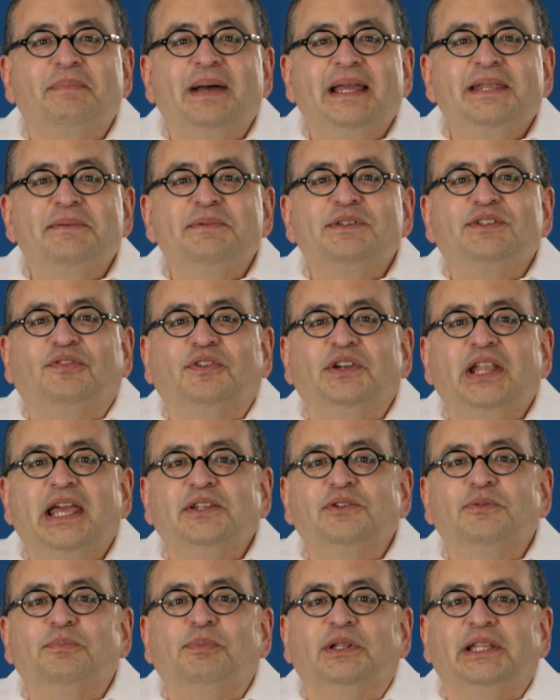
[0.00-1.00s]
my name is
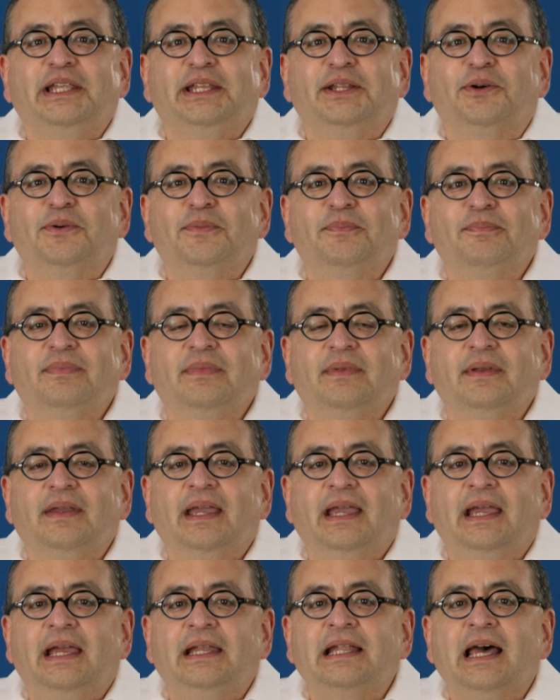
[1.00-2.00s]
Fernando Polito,
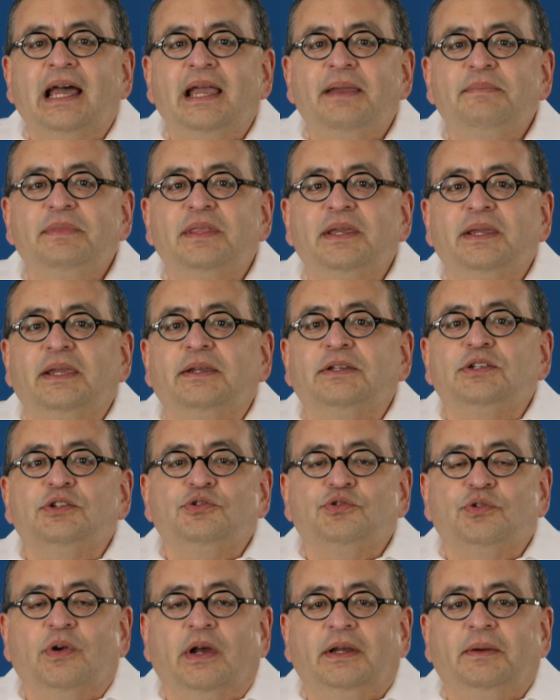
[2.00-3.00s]
and I'm the
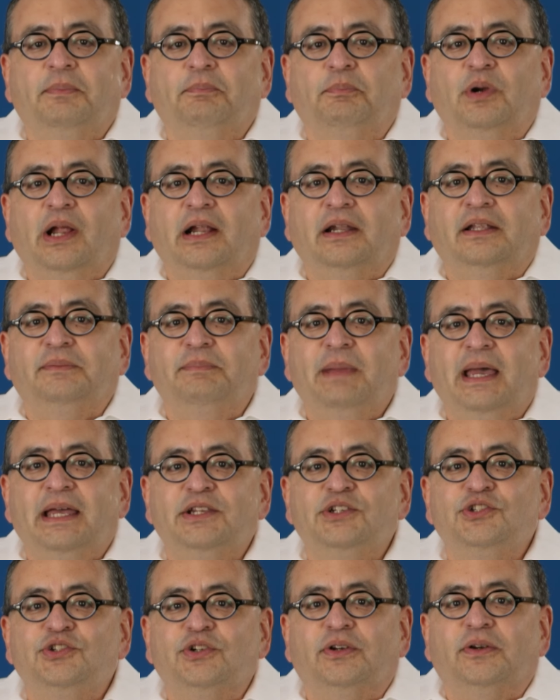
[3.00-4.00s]
Truck Product
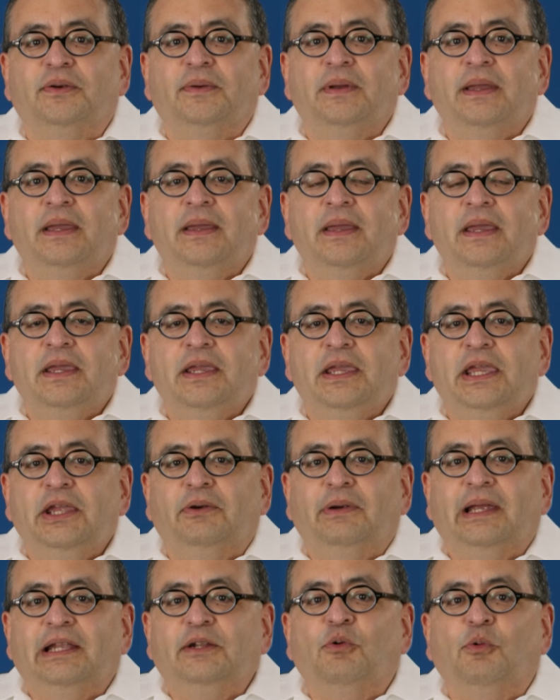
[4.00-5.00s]
Manager
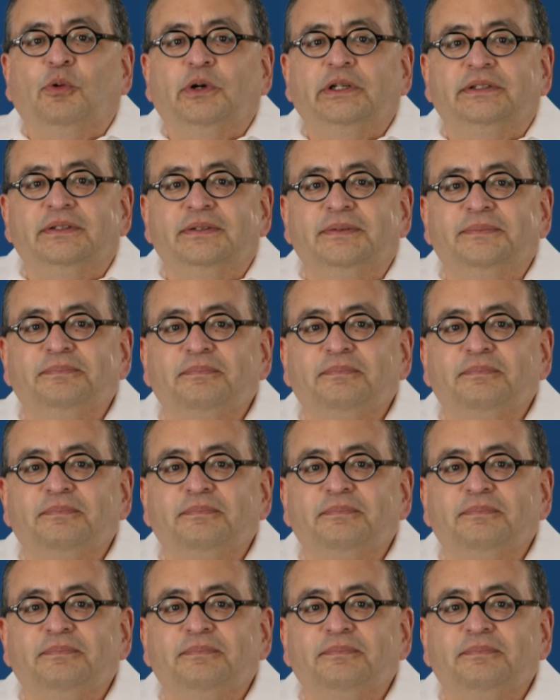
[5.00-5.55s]
here at Horton.